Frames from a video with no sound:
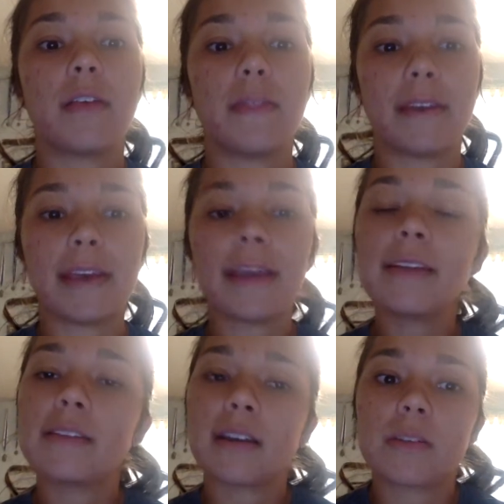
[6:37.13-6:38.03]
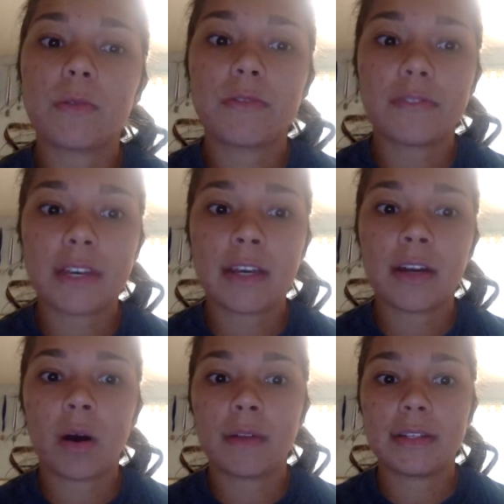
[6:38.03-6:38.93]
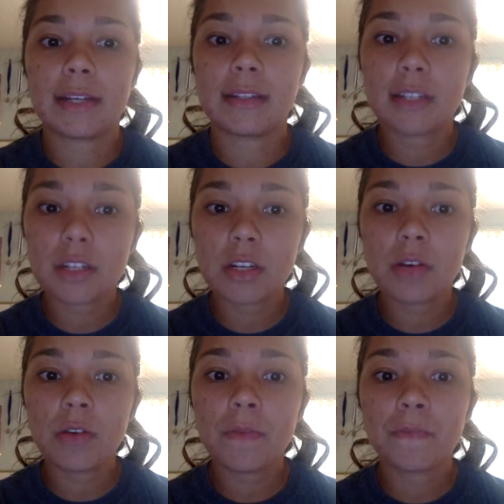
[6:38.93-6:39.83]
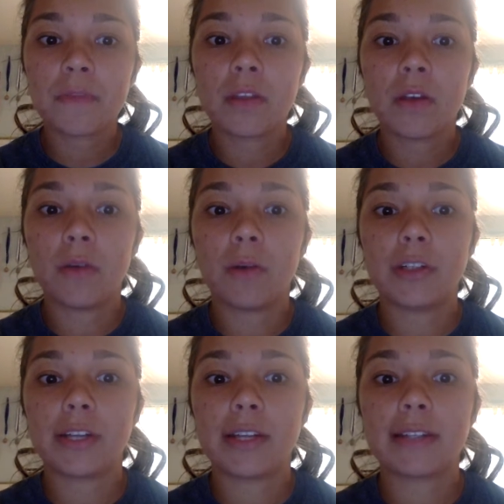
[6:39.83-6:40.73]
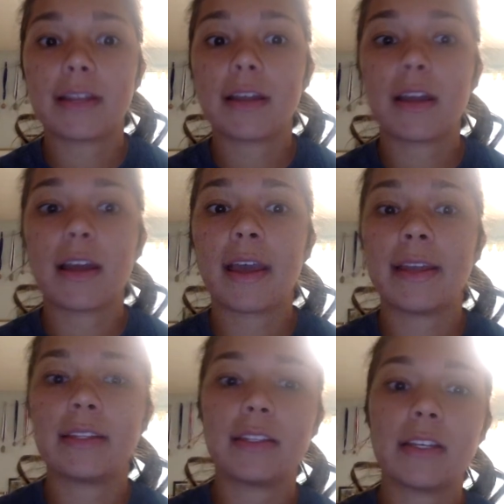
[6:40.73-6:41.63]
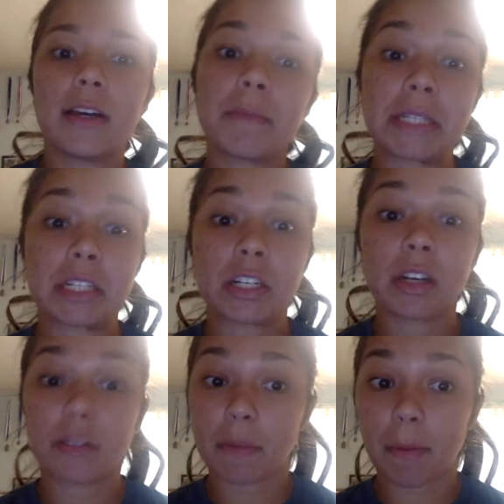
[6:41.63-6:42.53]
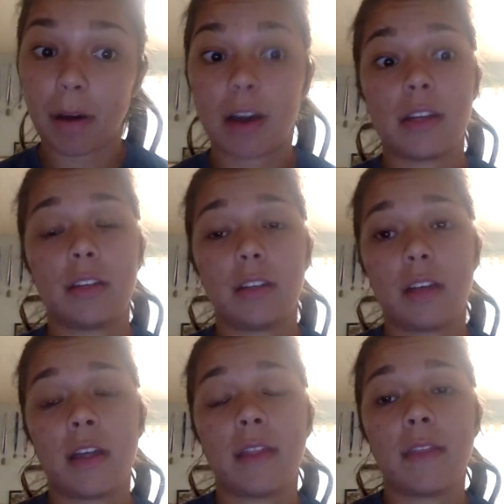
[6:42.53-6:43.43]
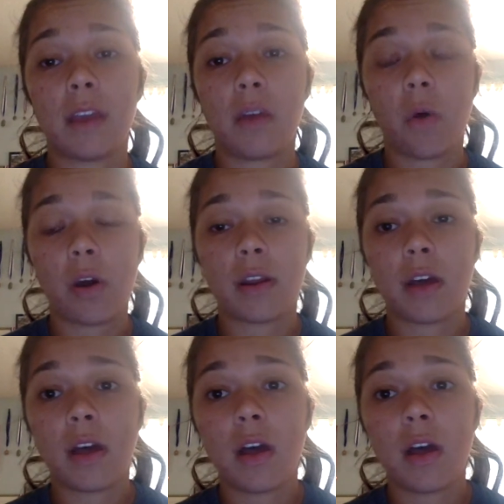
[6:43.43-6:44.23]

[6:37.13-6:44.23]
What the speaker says: the insects will feed on the dead tissue, which is a decompositioning of the body, and they would